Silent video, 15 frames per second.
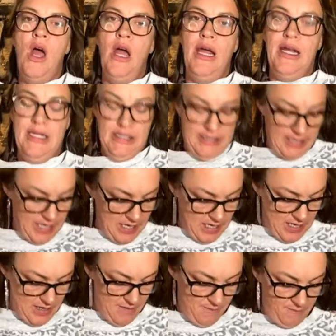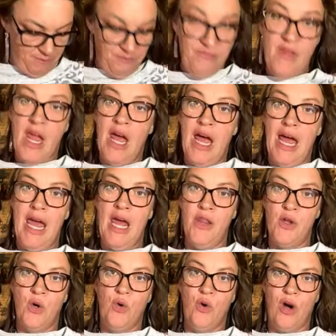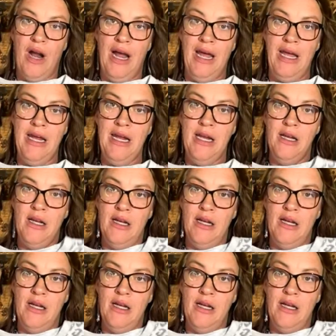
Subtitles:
It's a heather gray